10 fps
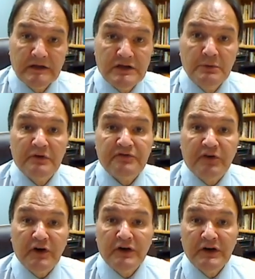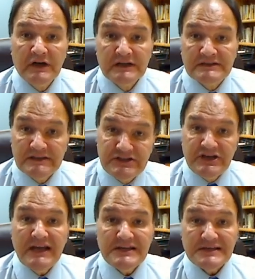to refer to
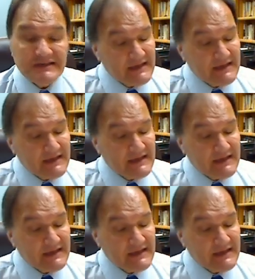Jesus.